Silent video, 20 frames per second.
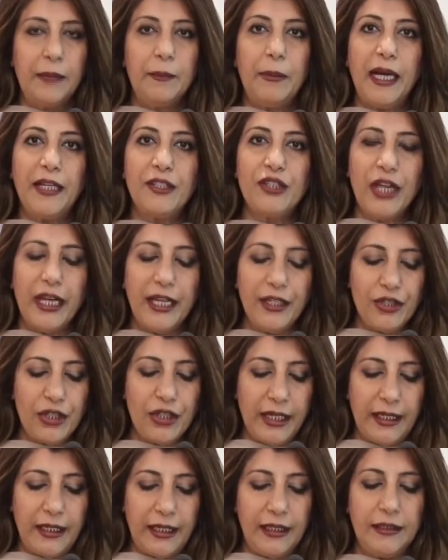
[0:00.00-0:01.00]
by
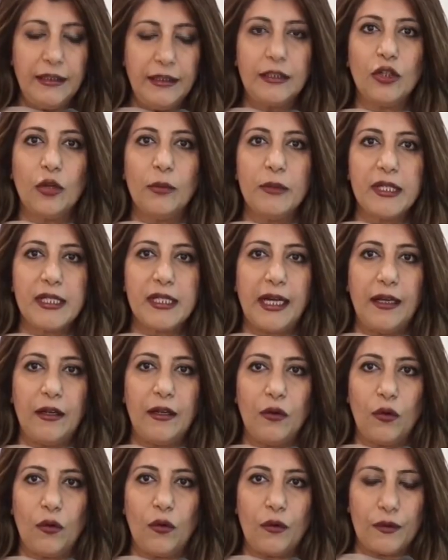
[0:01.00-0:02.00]
changing the domicile
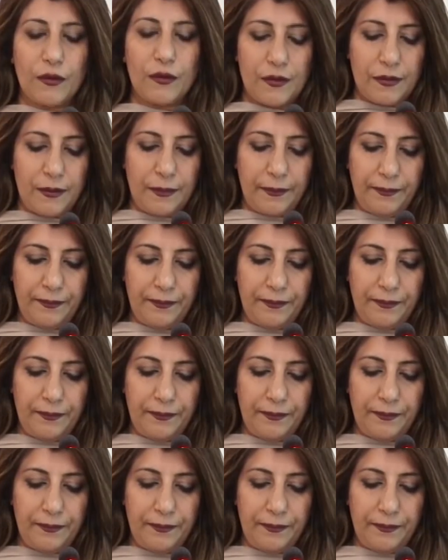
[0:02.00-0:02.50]
laws.